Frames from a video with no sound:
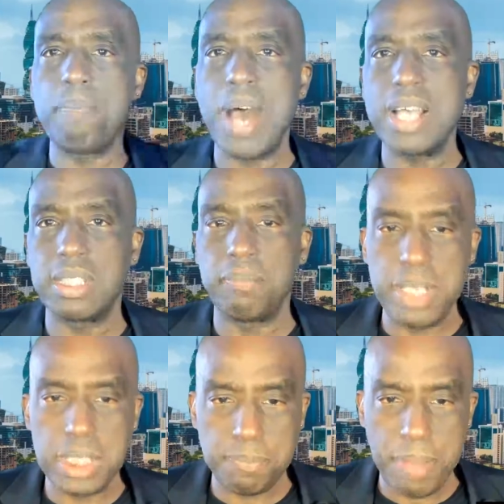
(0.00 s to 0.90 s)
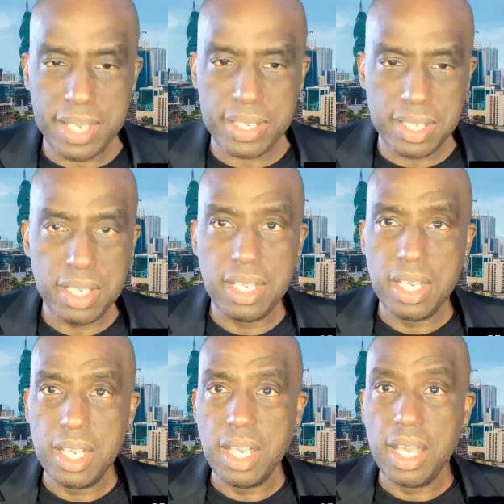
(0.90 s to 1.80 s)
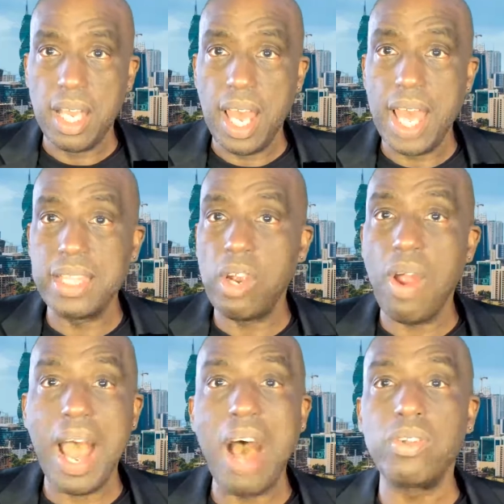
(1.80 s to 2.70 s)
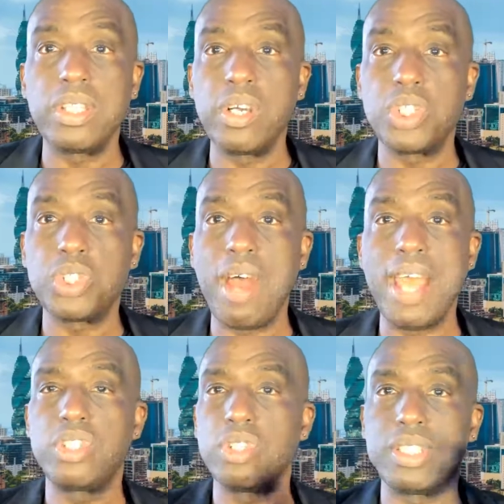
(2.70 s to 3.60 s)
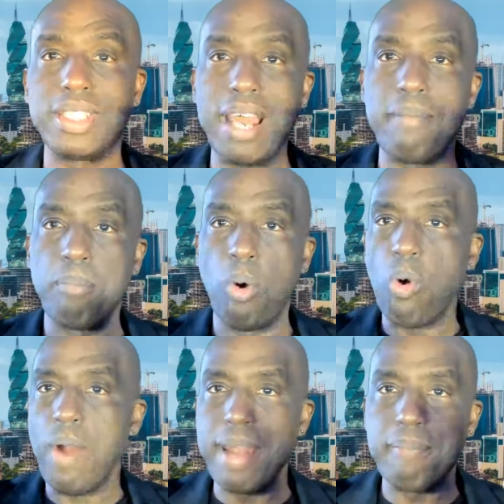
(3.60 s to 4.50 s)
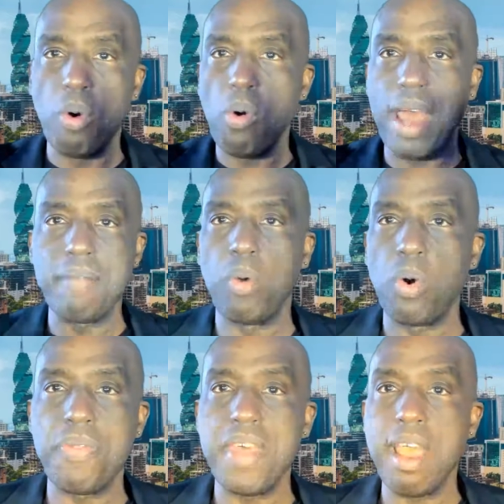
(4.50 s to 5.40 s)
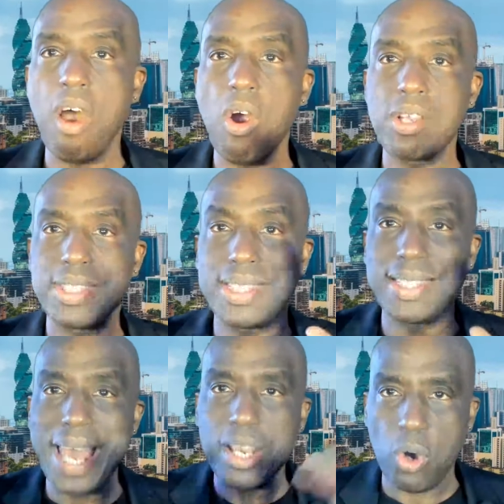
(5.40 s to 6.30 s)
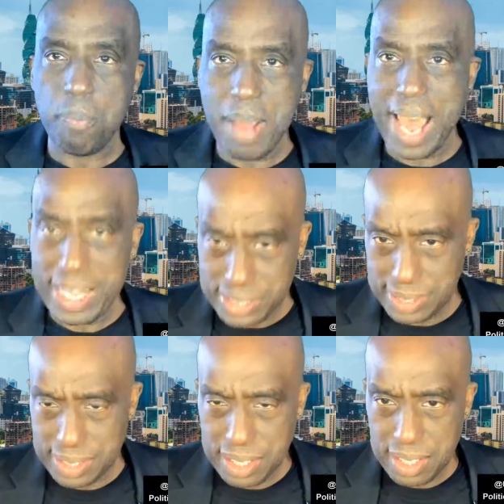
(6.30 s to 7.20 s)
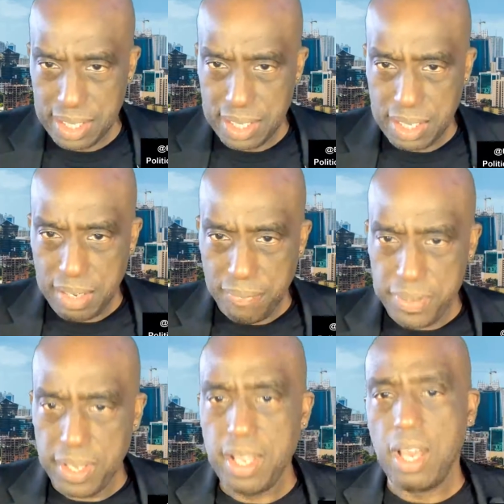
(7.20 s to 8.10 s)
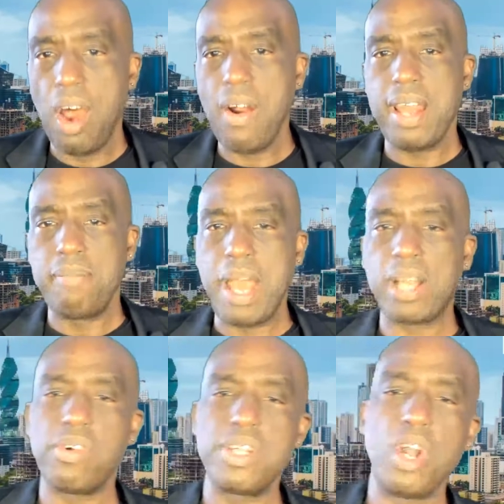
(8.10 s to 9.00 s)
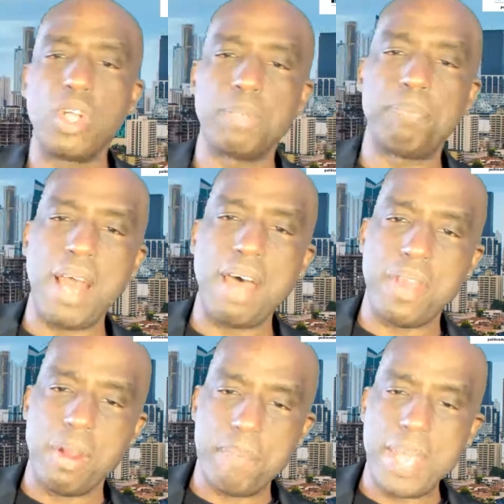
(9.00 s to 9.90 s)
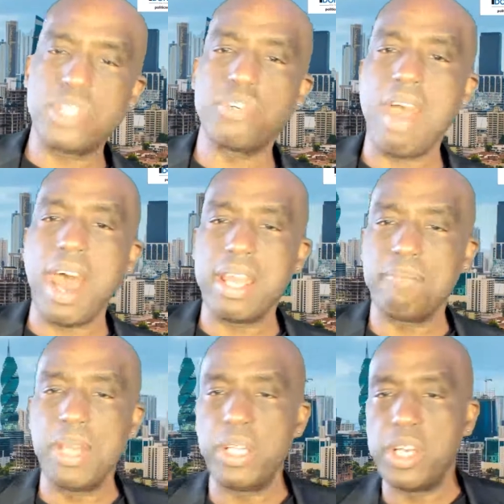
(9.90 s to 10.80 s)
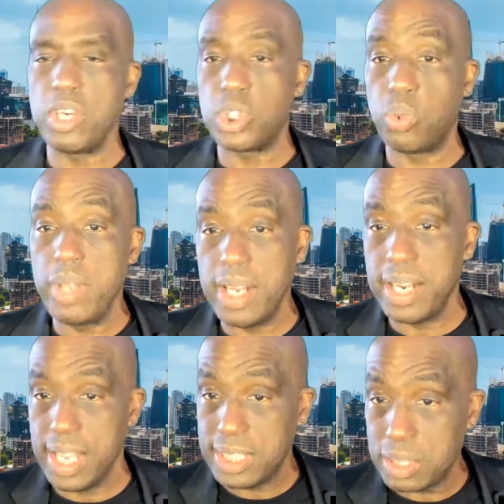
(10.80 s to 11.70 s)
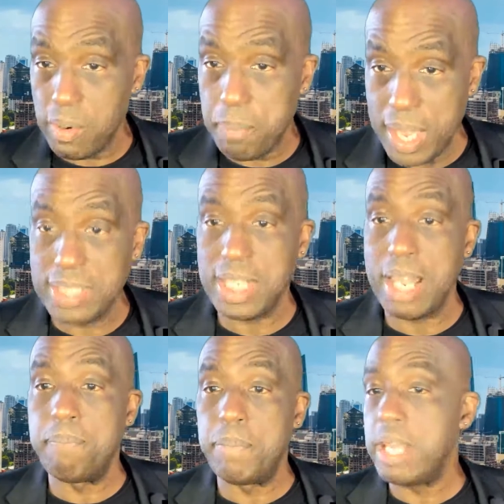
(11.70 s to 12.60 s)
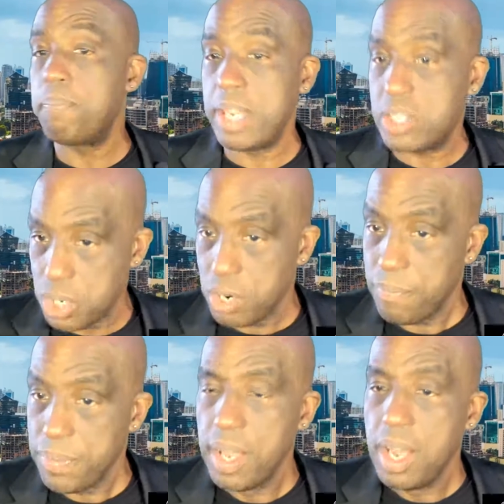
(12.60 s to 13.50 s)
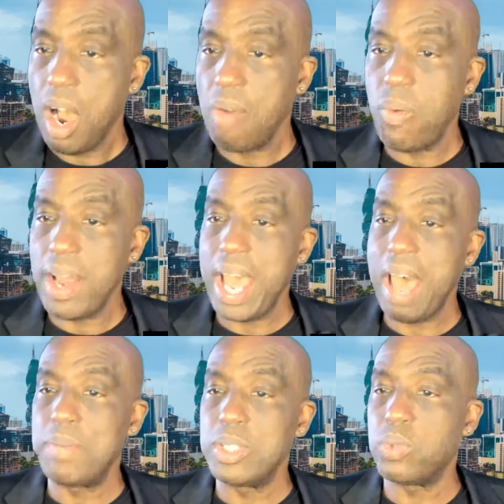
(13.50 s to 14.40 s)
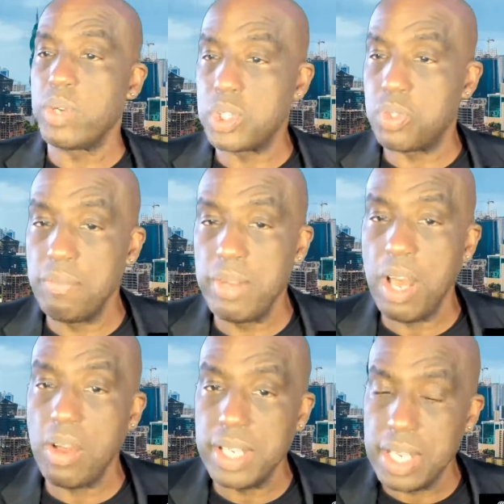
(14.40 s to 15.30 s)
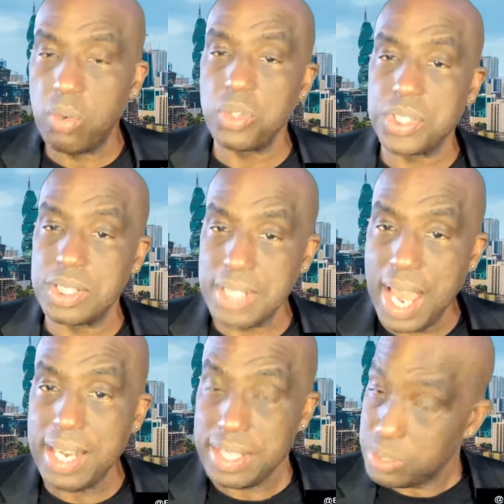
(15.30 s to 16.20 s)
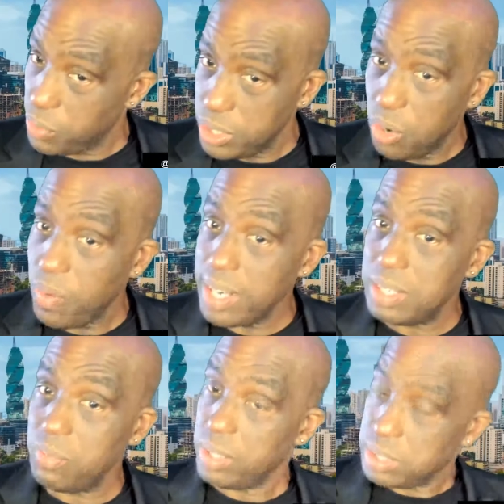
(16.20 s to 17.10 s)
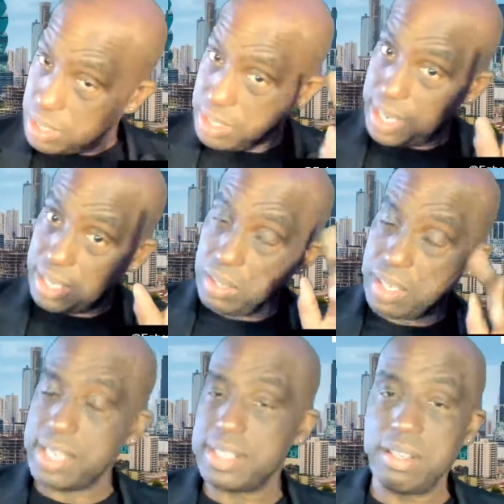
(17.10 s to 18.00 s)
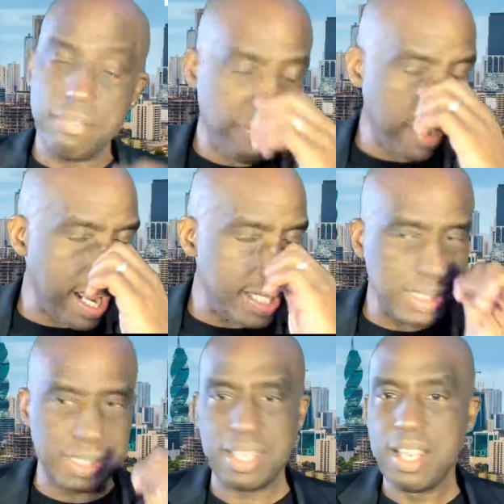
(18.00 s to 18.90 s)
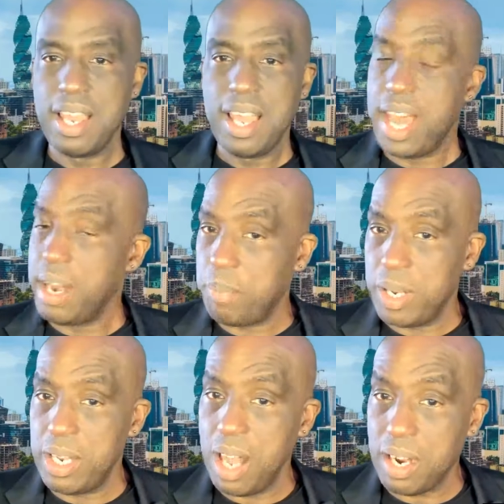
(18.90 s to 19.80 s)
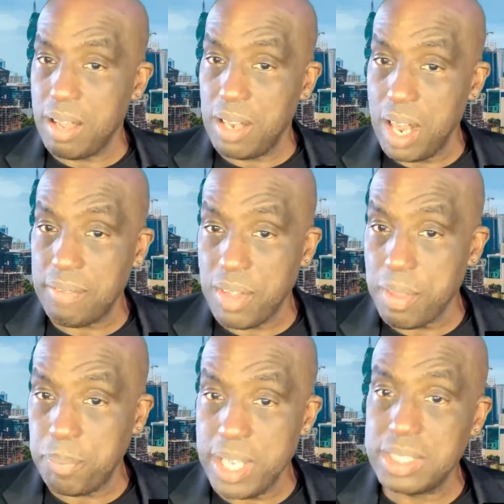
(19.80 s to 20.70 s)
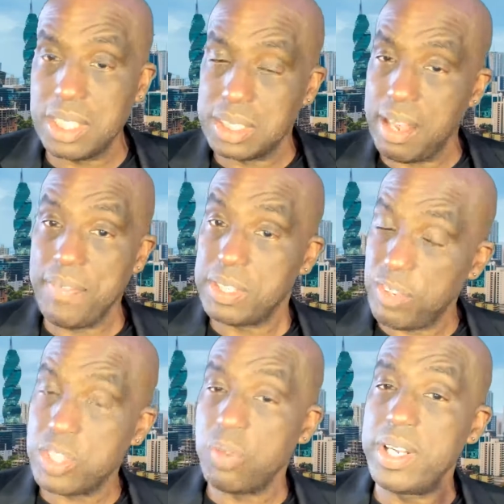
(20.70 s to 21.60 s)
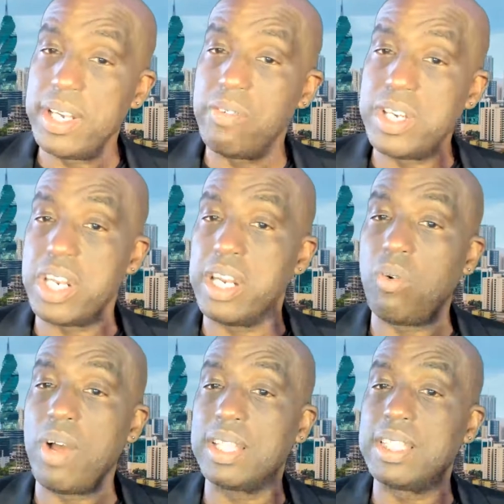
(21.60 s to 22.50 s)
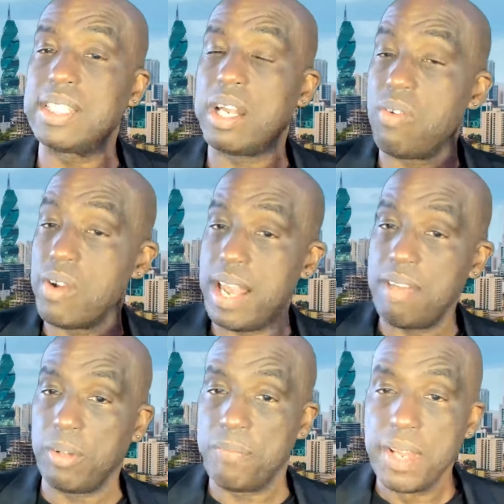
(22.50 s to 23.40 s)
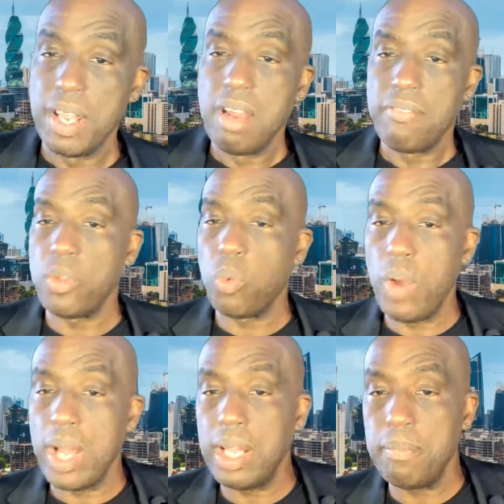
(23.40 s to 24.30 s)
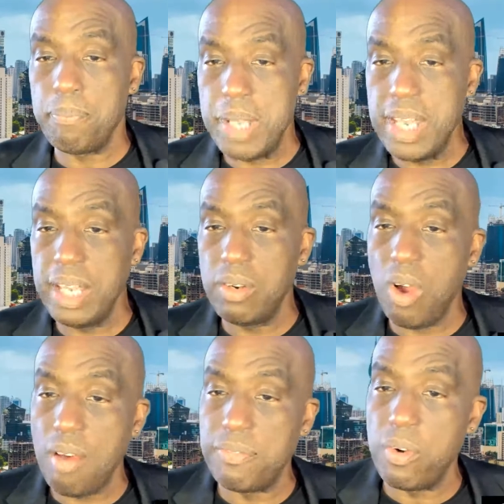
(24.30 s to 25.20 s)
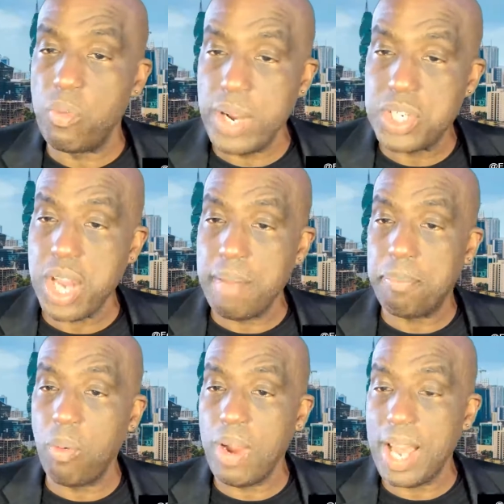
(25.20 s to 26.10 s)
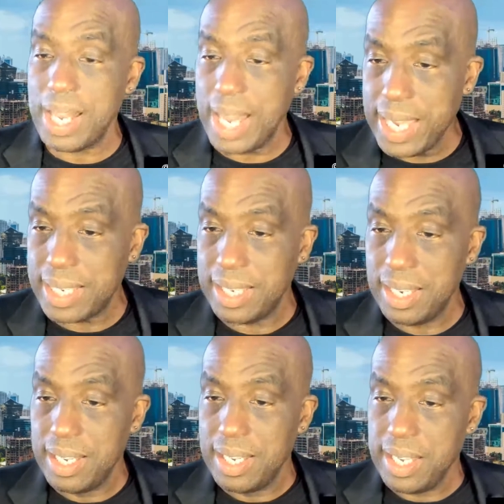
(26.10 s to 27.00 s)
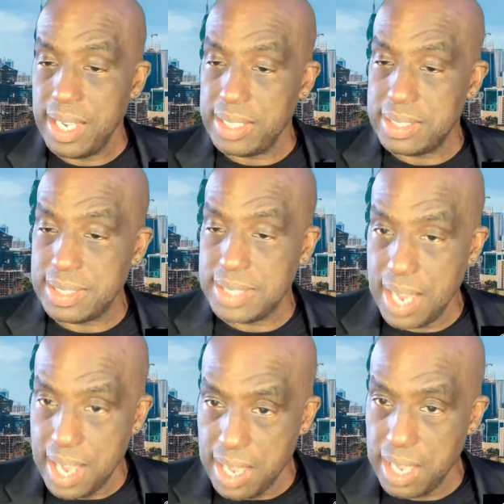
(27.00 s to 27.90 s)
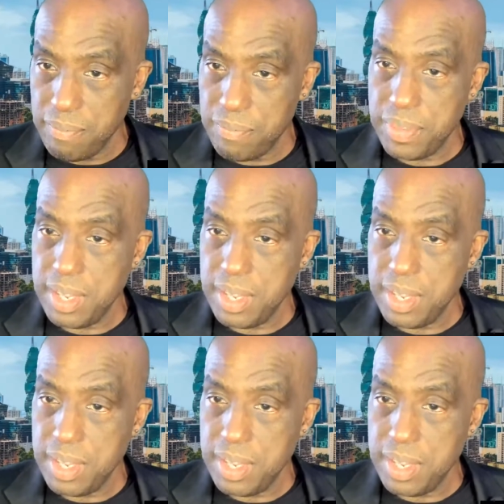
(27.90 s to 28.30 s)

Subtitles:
possibly spend, and they're out there trying to get more and more and more. They are psychopaths. All right, Michael Rennan also put out there, patriotic millionaires tweeted, history paints a bleak picture of what happens to extremely unequal societies. We know what, take a look at France and a lot of other places, especially when they reach inequalities at our level. For the well-being of rich and poor alike, it's time